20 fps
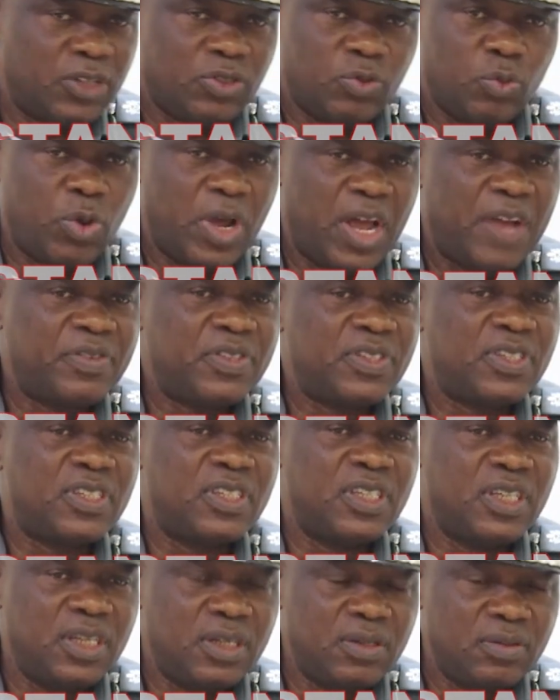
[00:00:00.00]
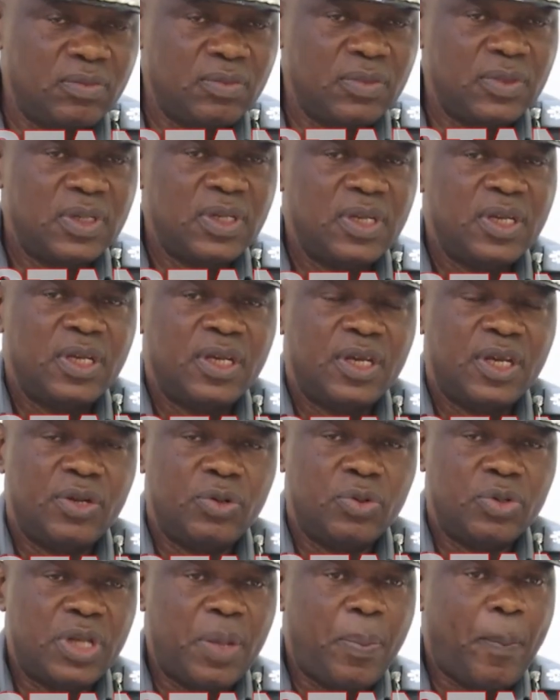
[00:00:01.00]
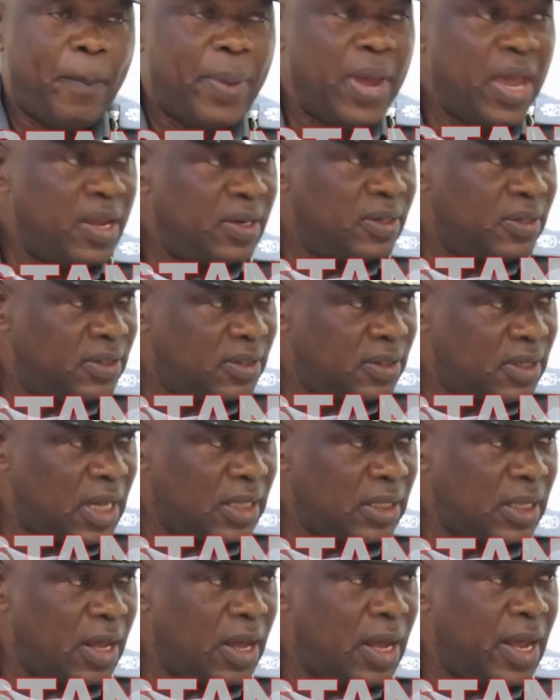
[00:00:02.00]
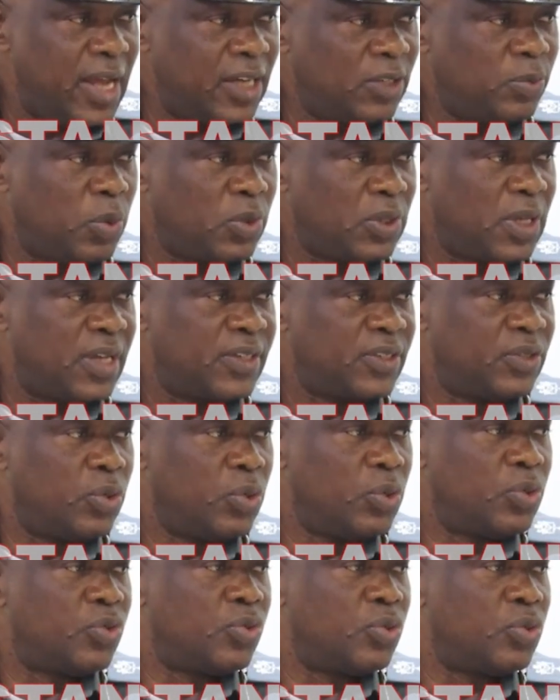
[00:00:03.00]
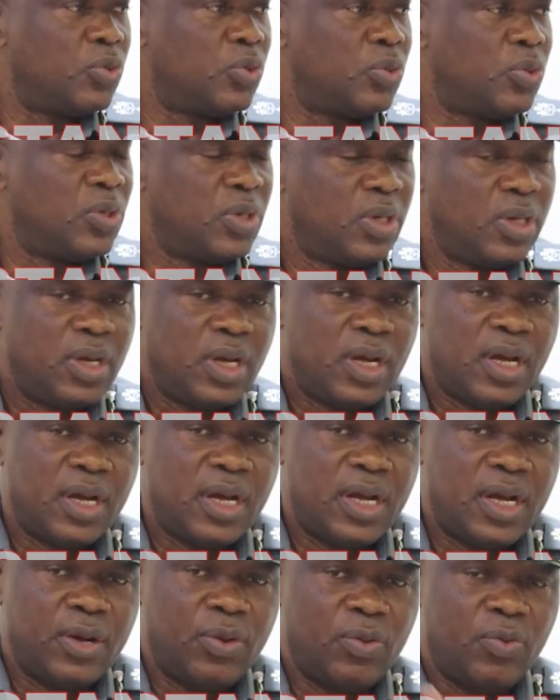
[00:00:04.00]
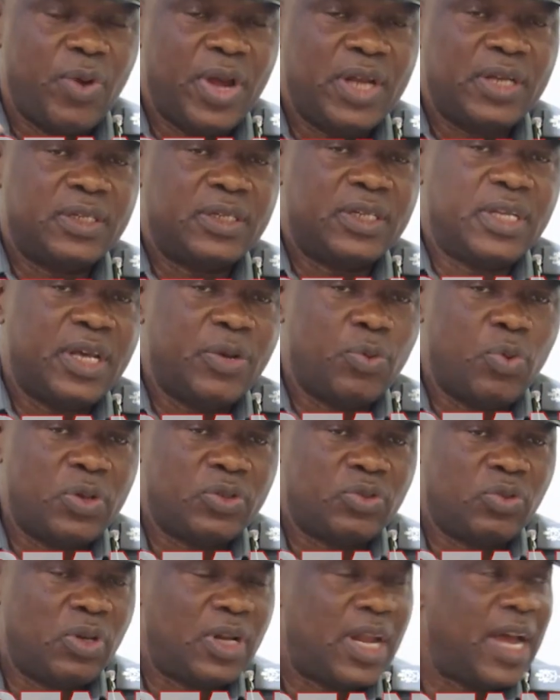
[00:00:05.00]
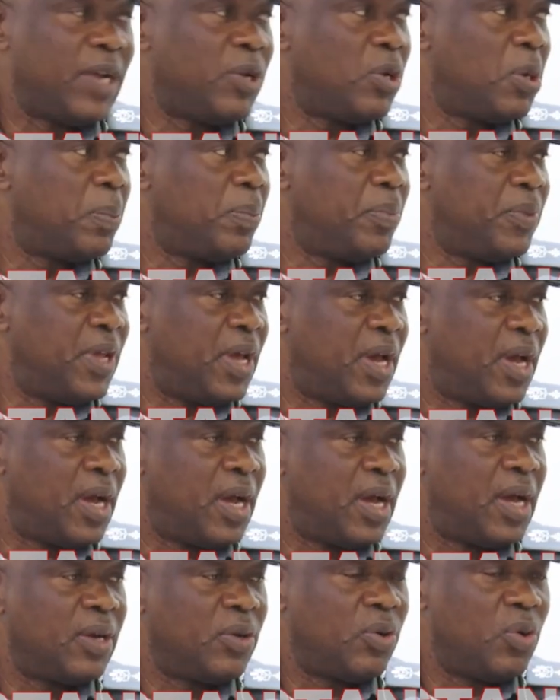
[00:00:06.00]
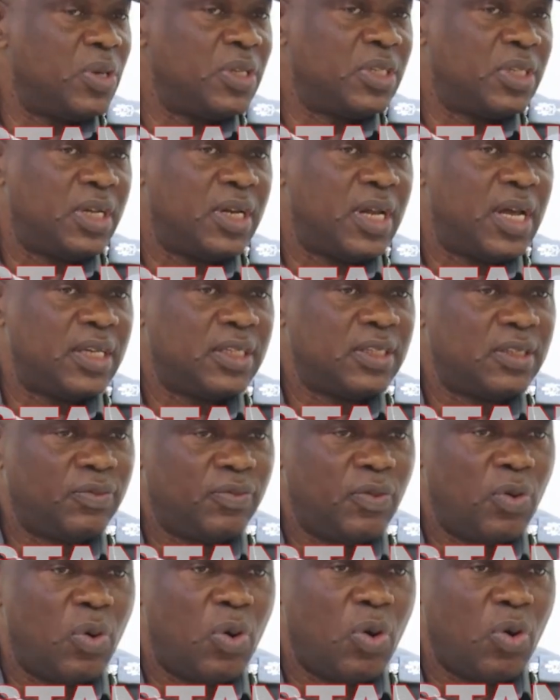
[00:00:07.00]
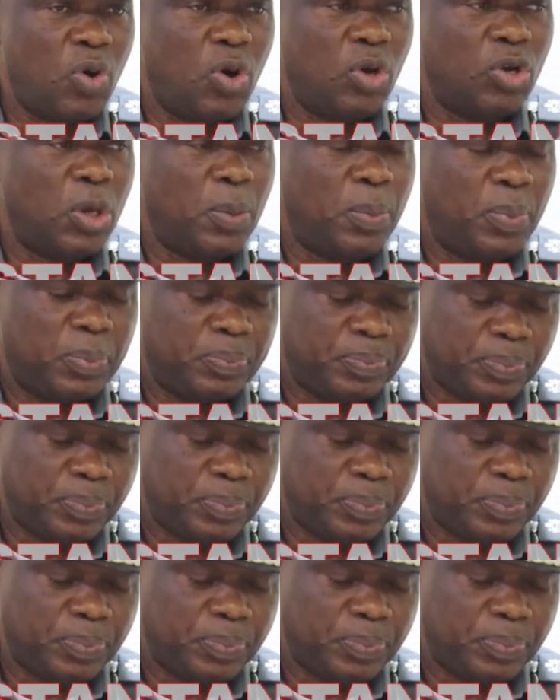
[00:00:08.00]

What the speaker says: We have seen, the pains that our exporters go through when they want to line up their containers for call-up